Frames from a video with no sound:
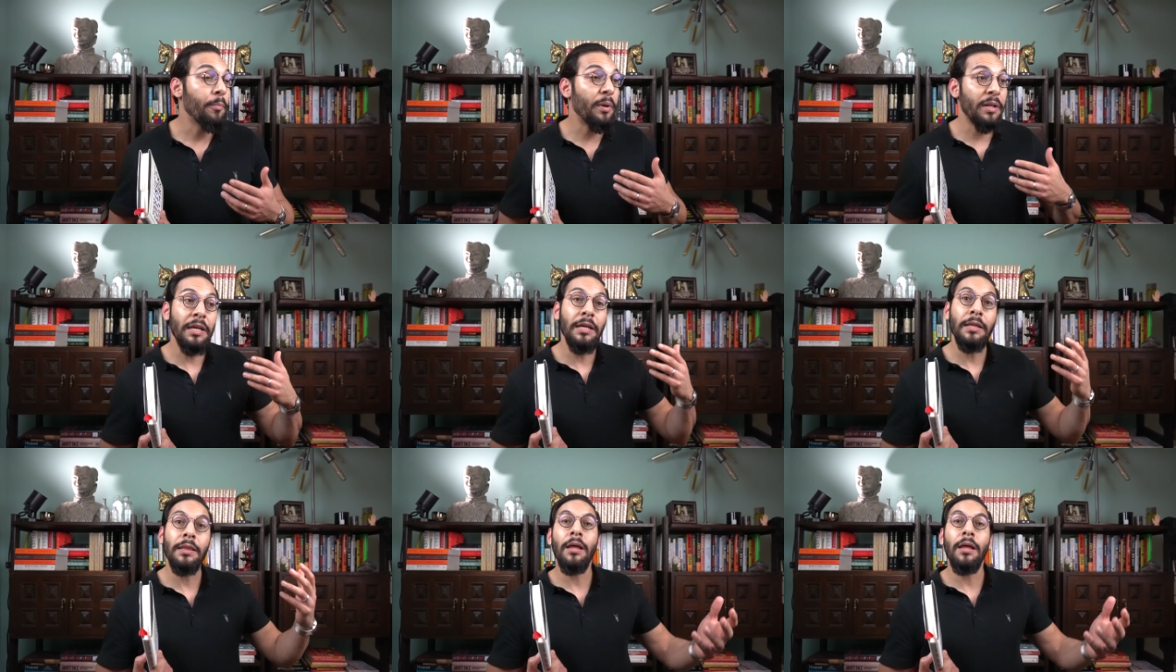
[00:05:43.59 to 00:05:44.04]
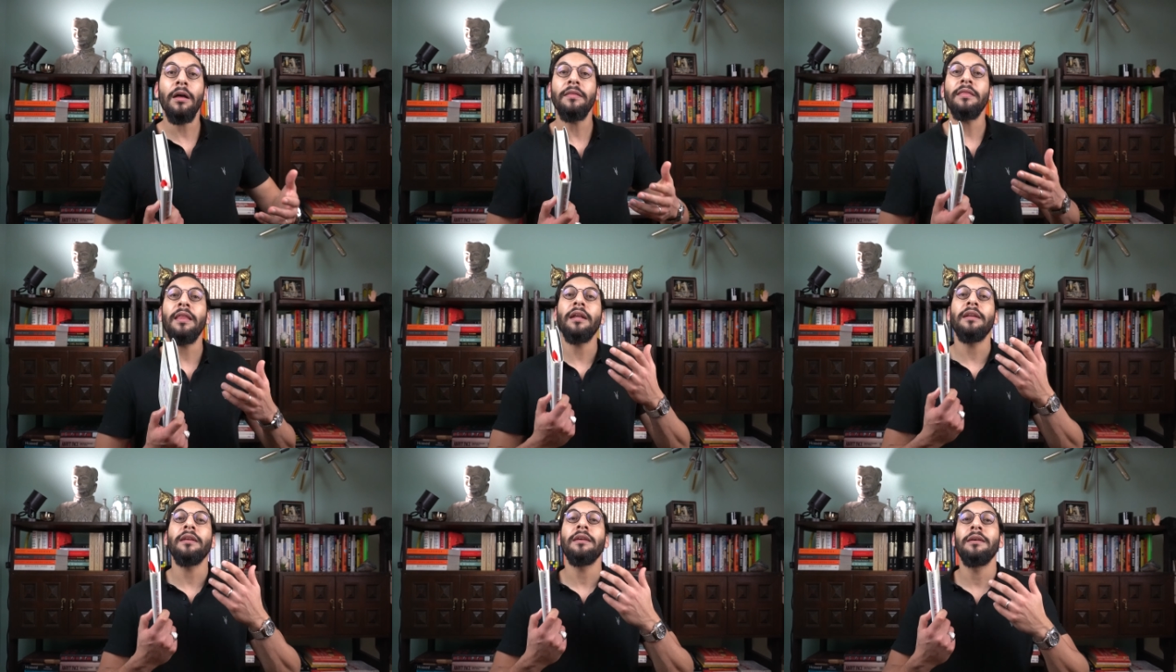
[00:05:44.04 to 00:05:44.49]
But he
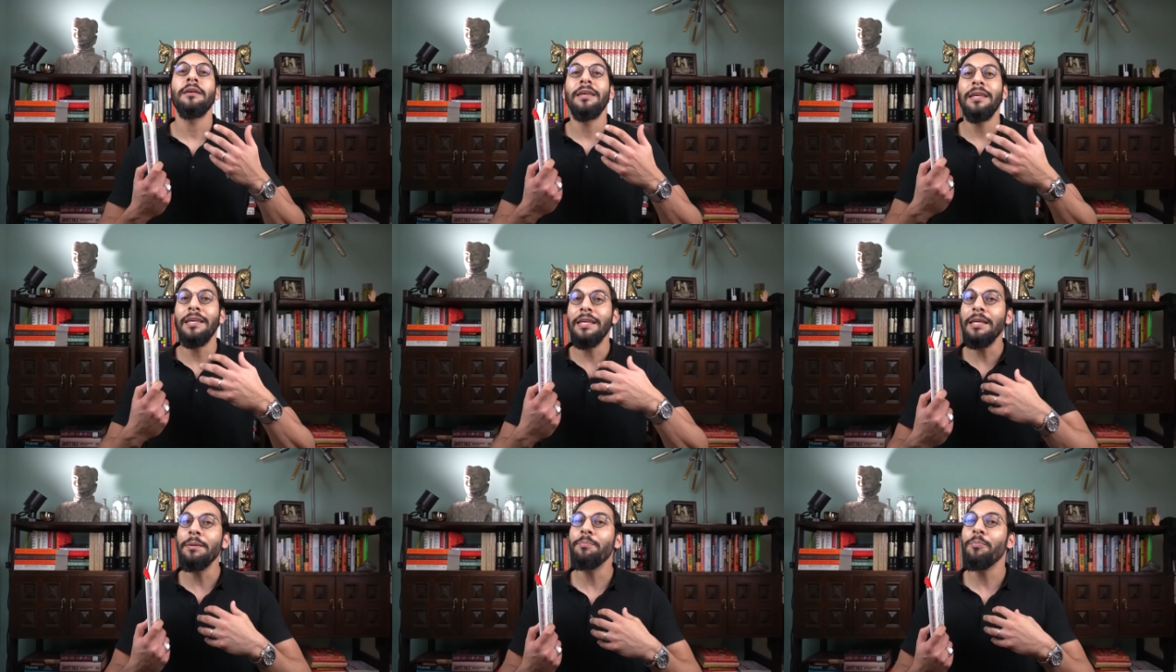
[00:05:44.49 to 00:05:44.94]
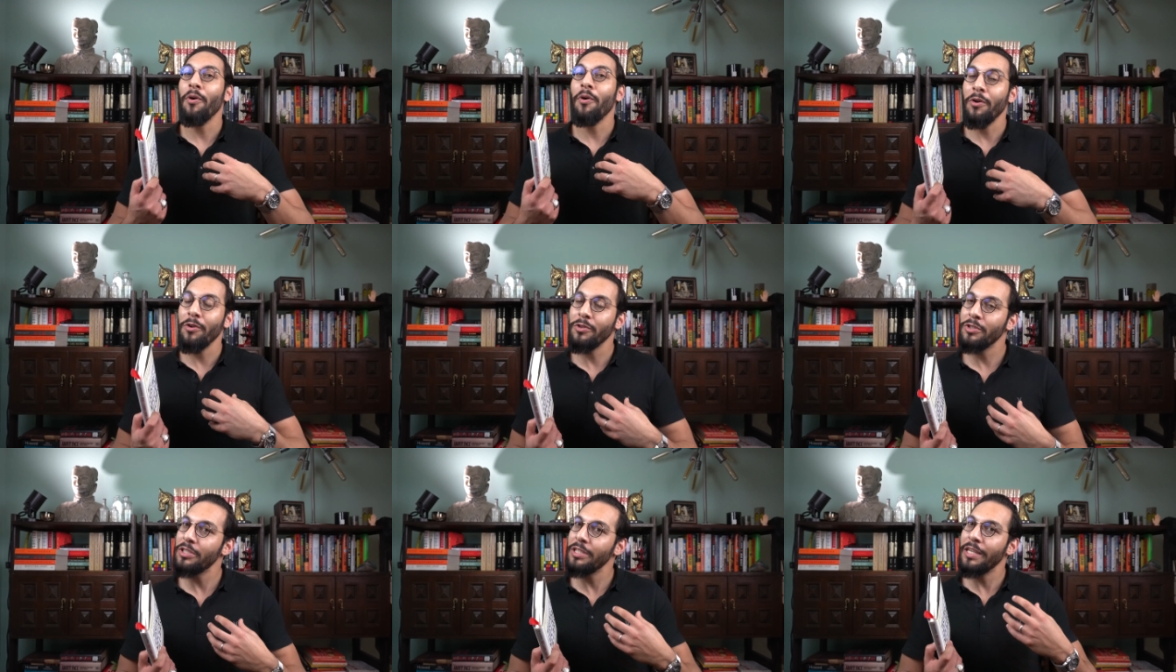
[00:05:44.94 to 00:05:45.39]
thought that he
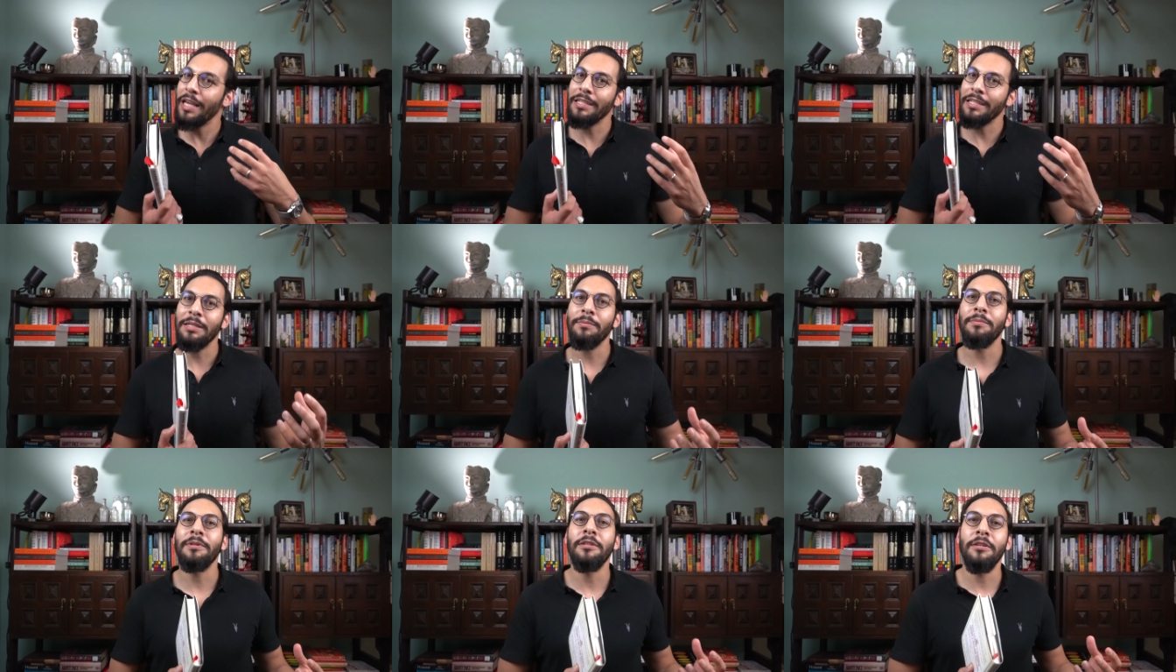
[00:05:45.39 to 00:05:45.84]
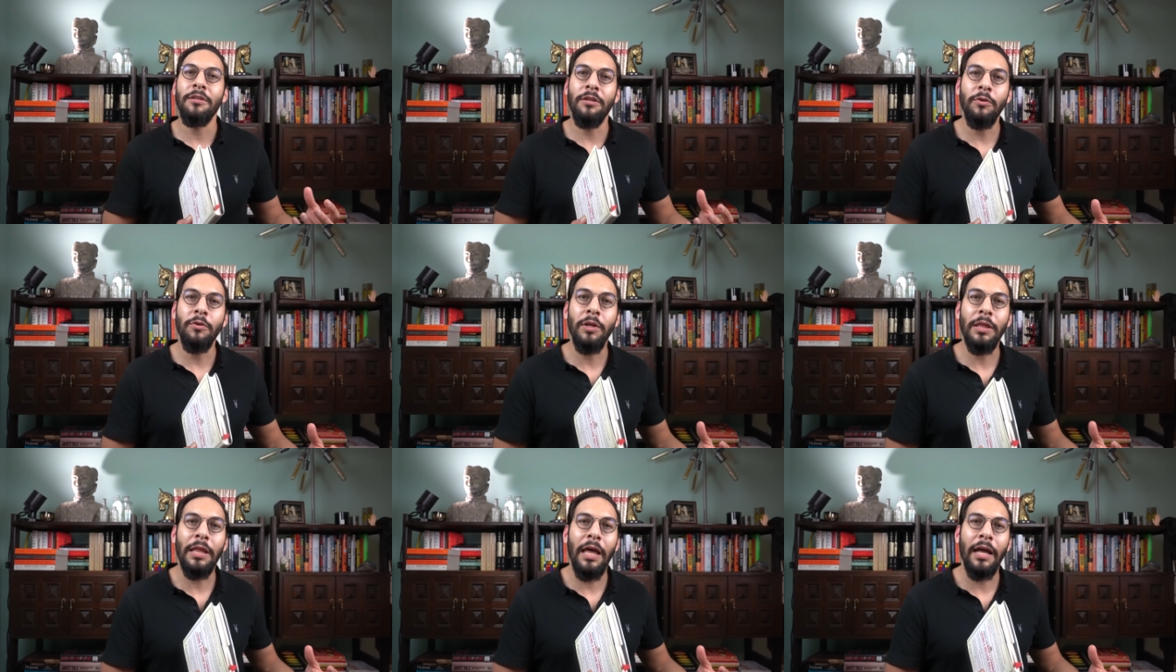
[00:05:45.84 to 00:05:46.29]
personally had something to
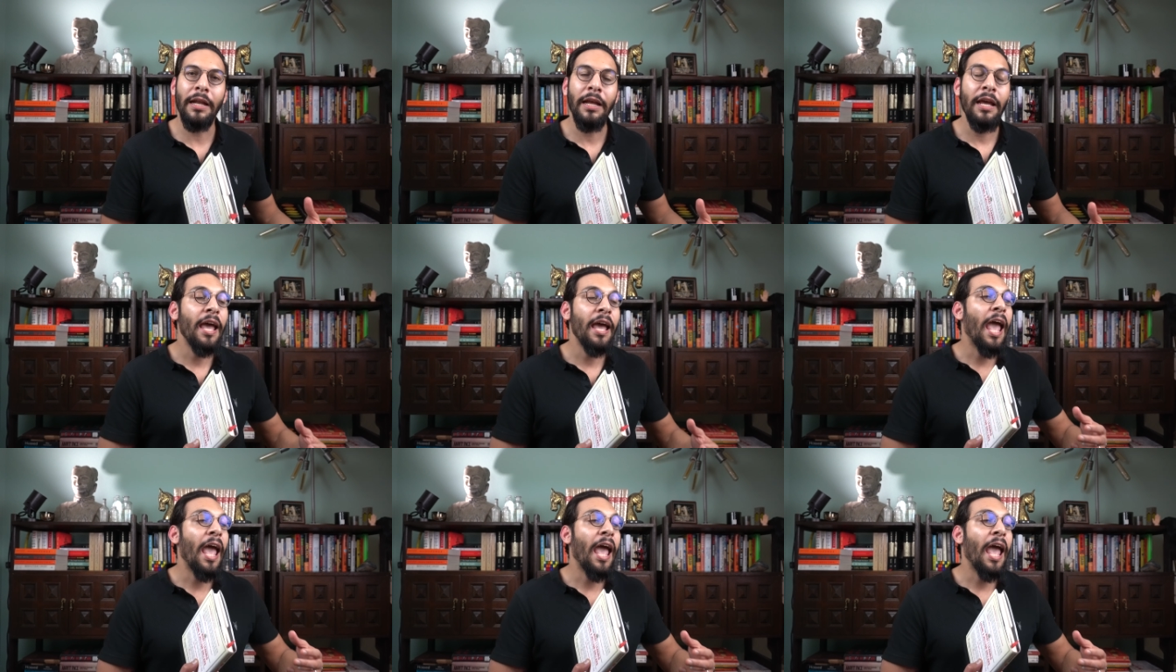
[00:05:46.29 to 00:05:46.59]
do with that.